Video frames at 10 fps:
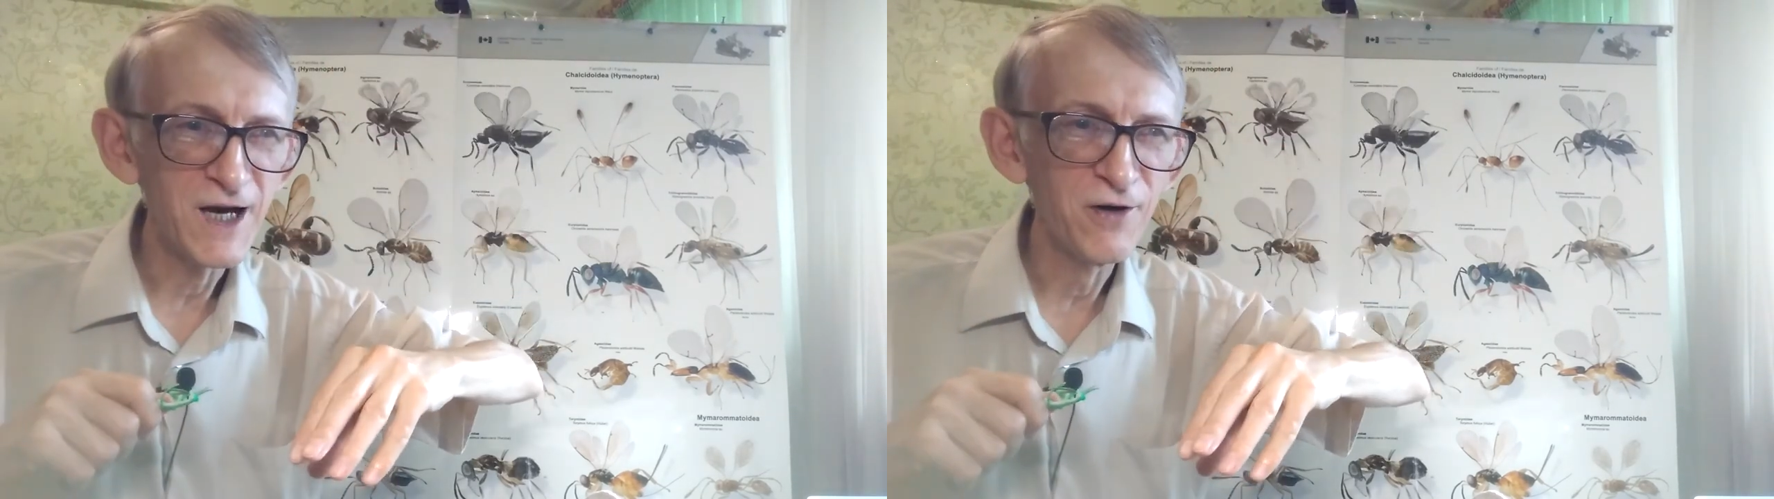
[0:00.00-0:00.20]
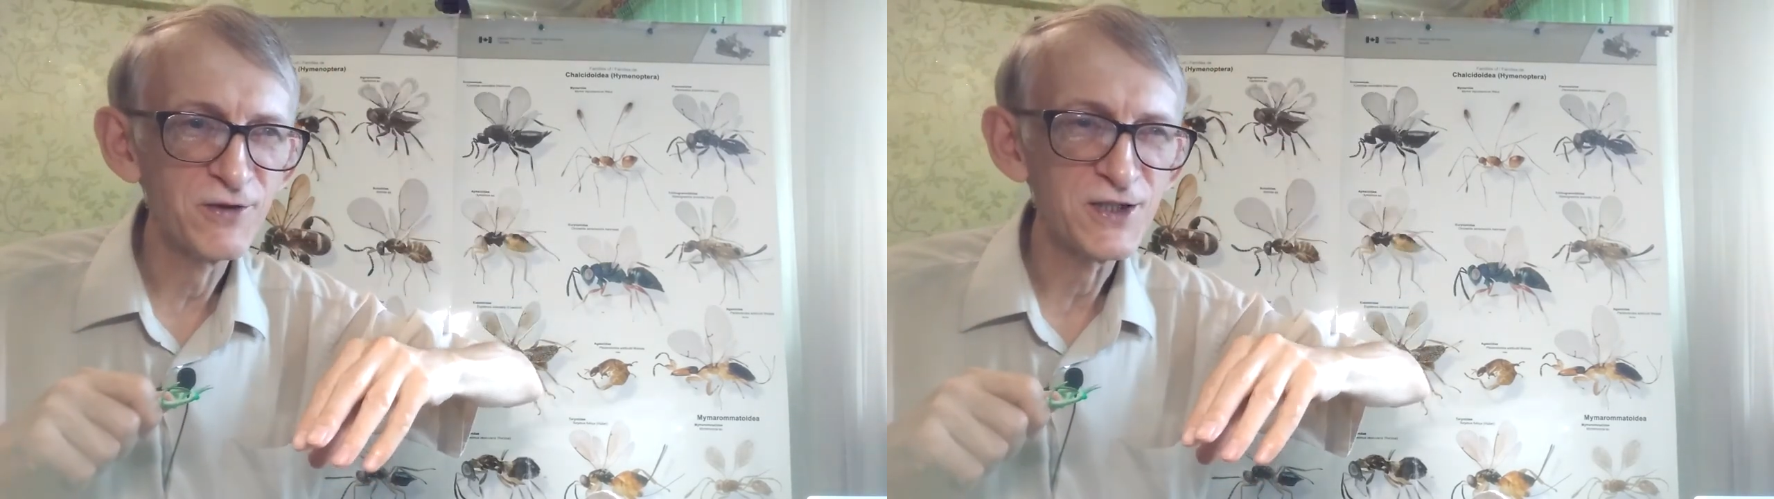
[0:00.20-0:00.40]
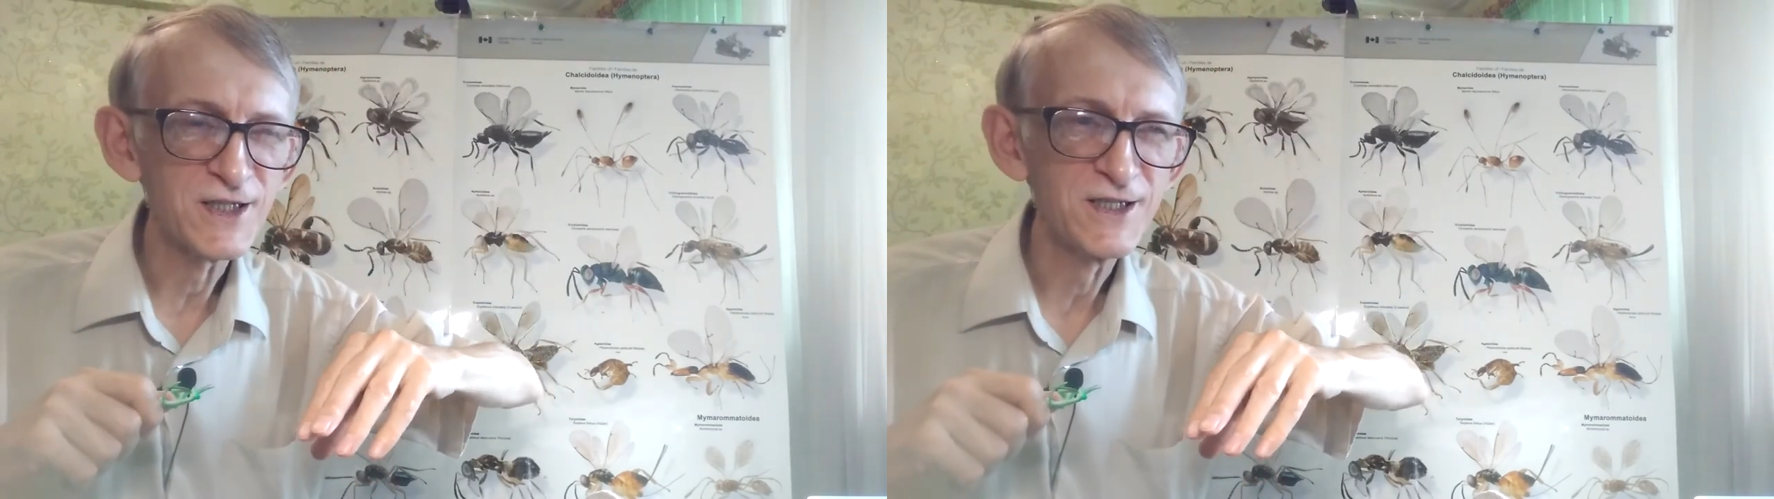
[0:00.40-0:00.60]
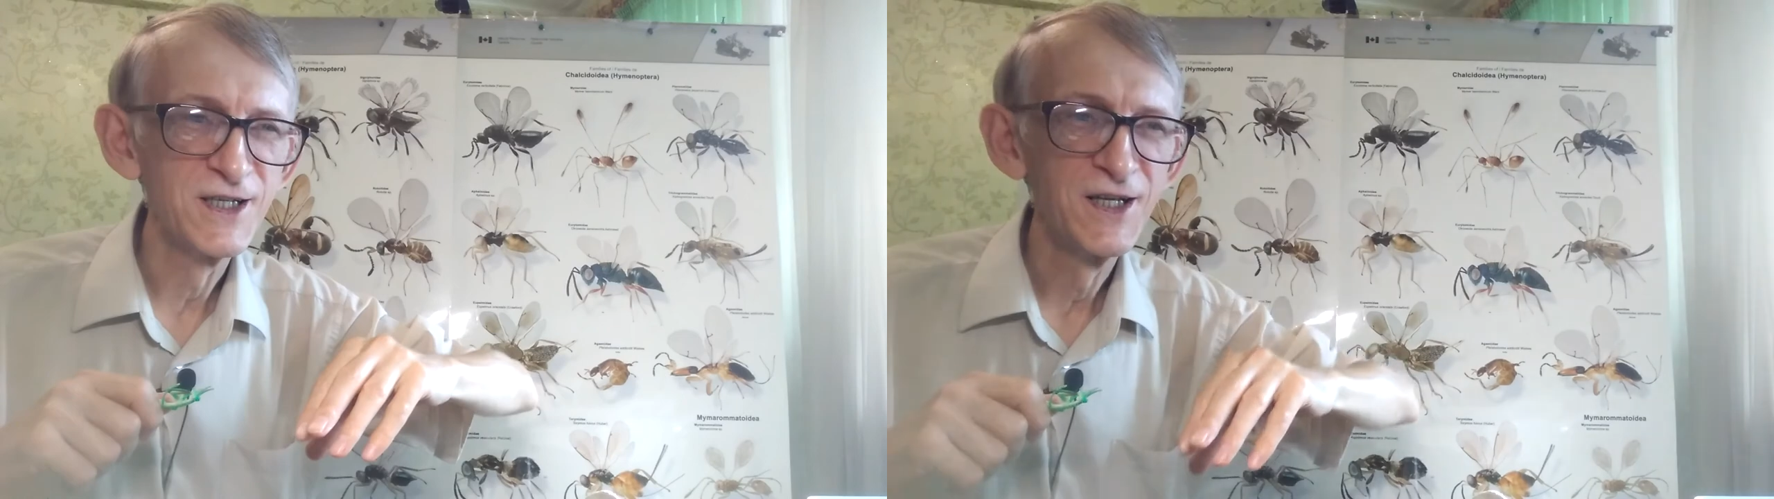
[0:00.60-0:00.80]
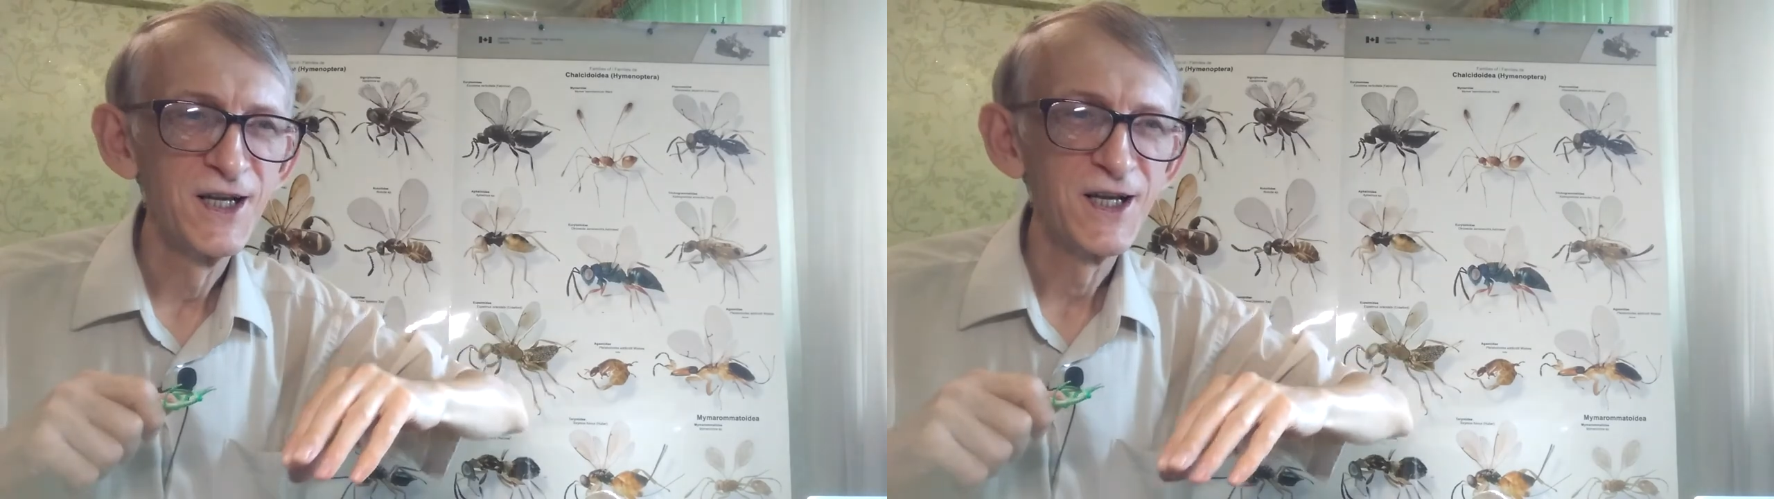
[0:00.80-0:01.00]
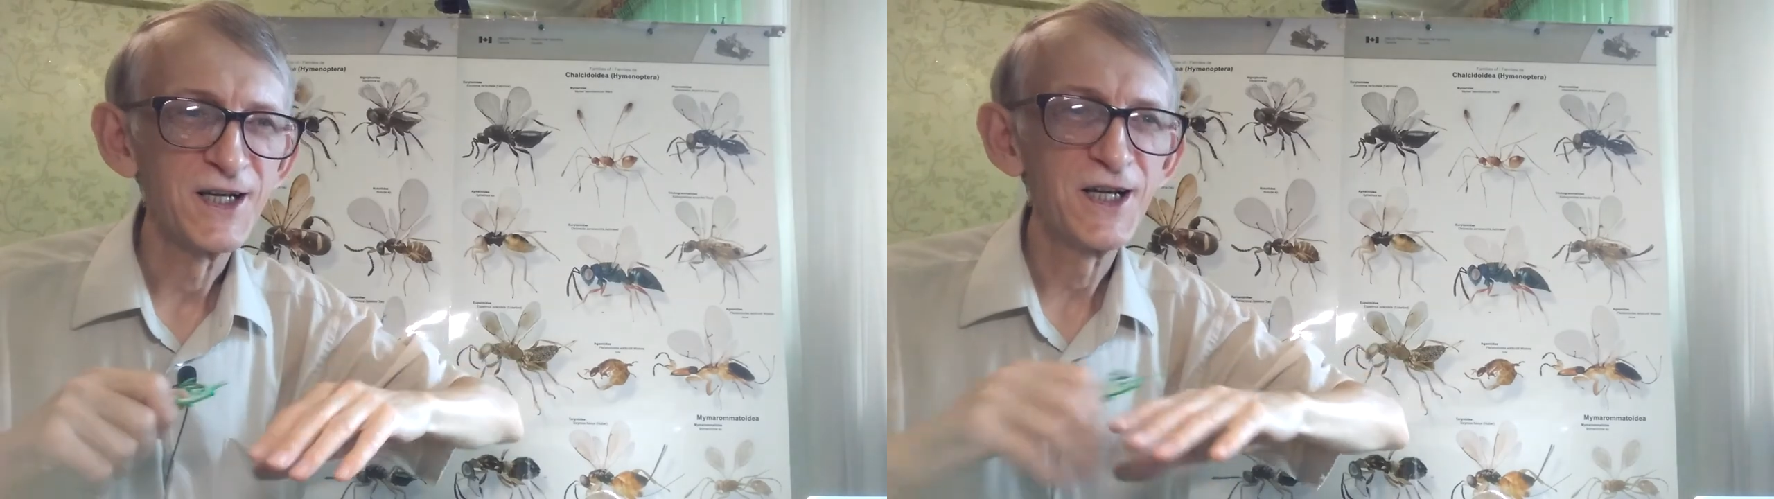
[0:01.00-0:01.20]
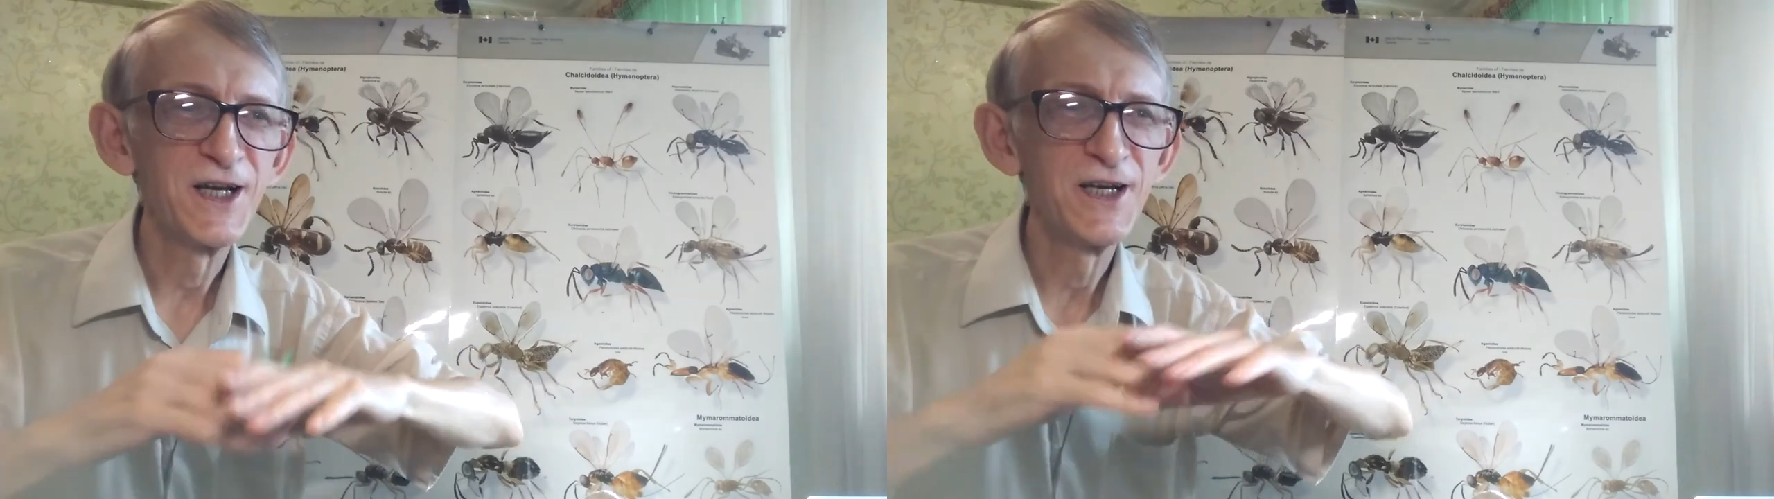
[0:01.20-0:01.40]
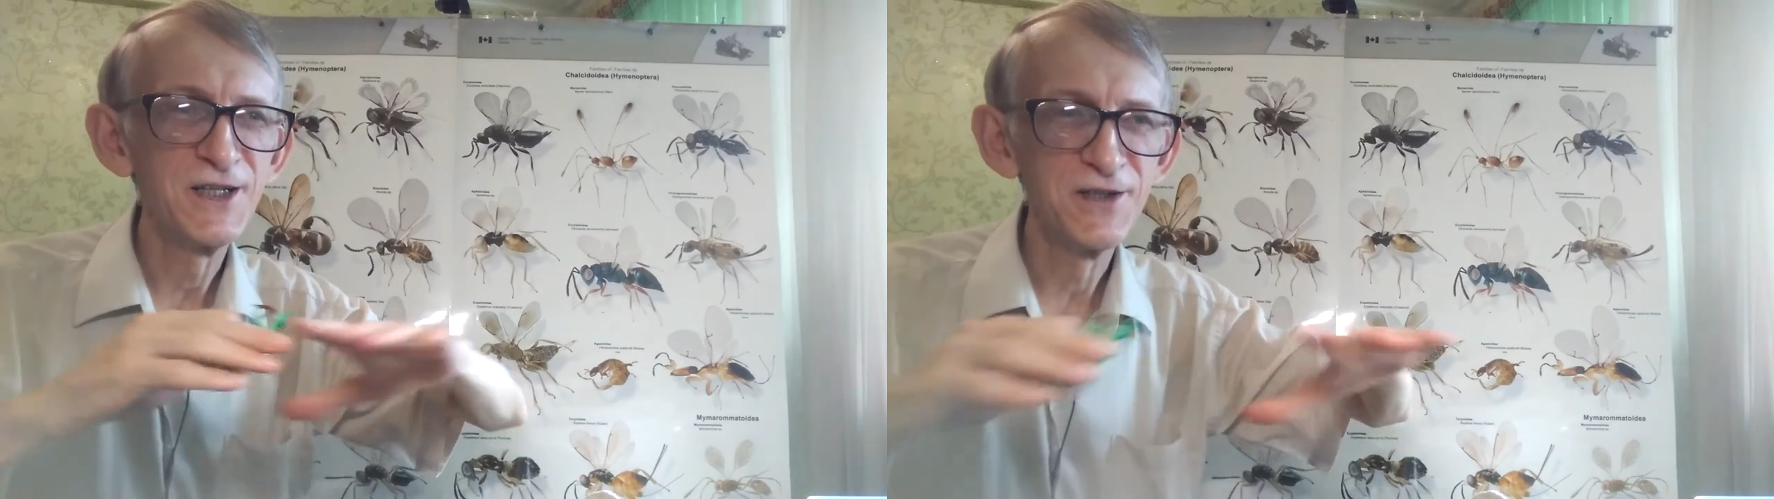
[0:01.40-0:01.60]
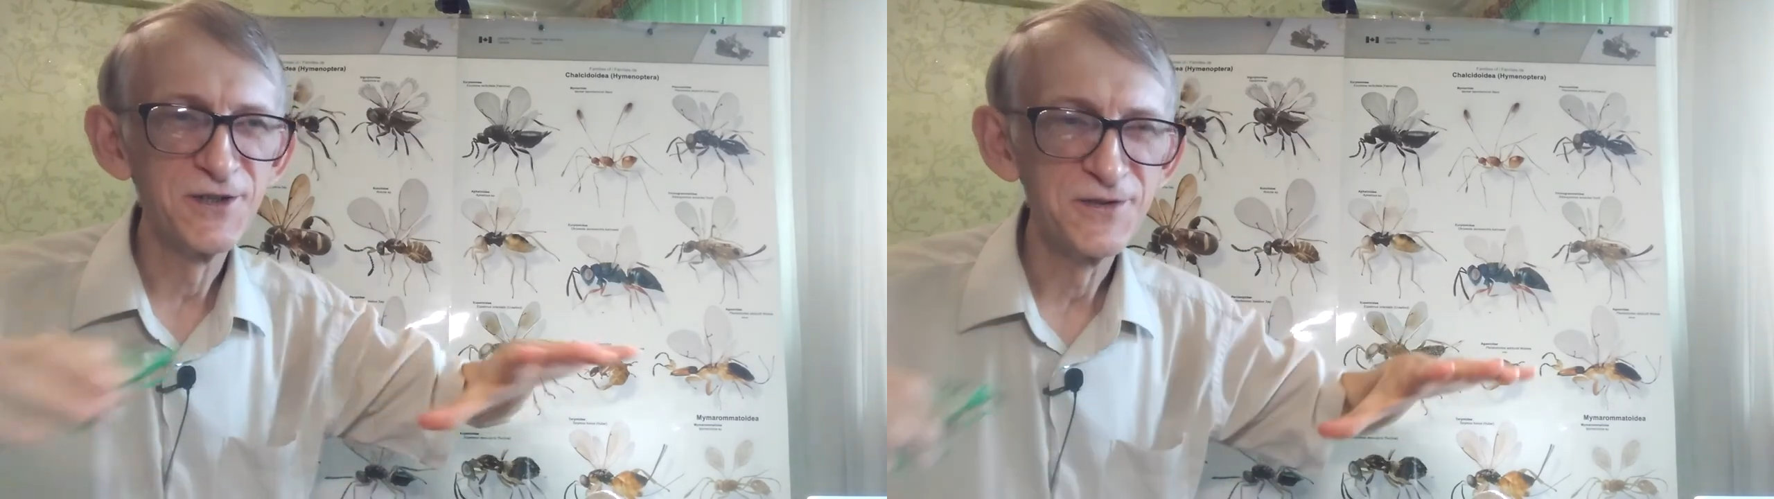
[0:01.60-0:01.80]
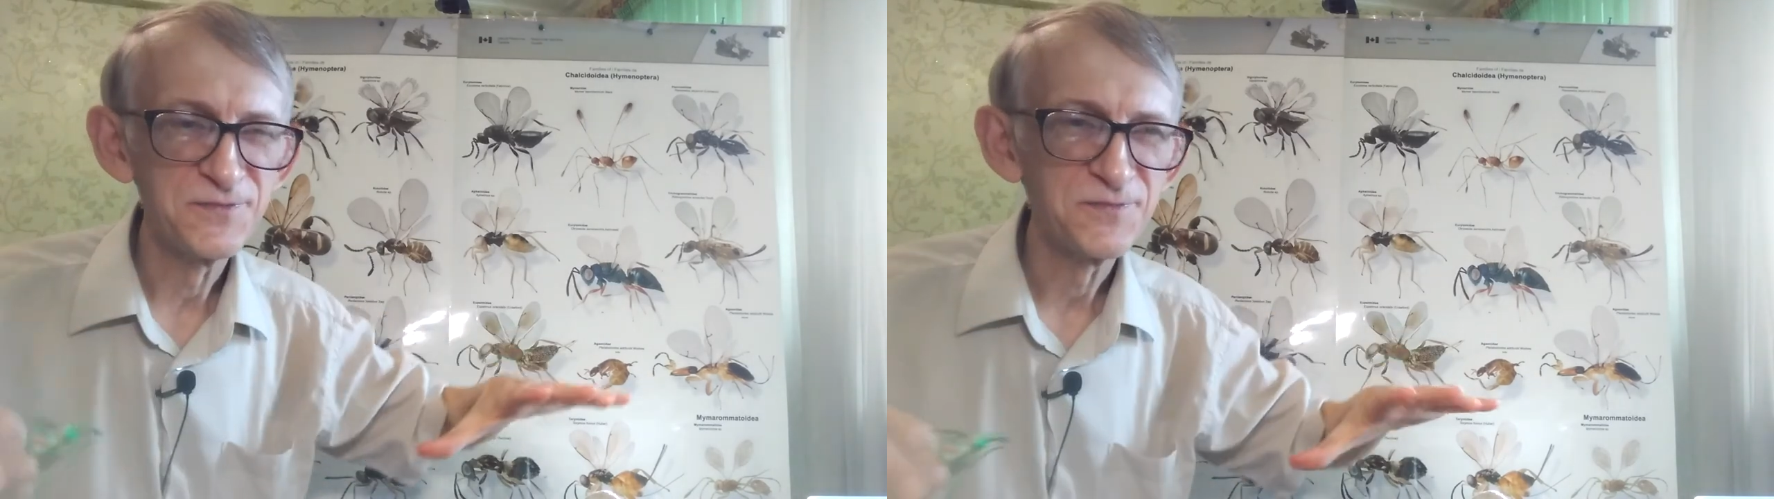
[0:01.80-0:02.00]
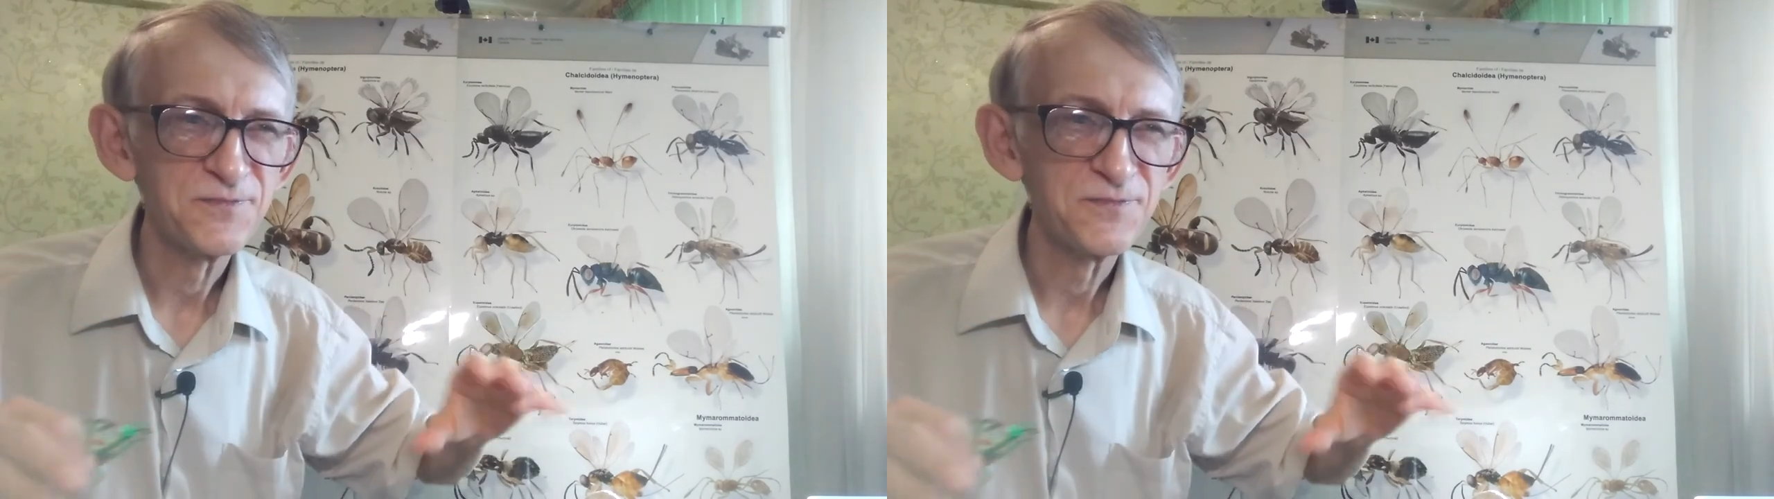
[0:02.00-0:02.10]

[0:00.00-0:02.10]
down just again.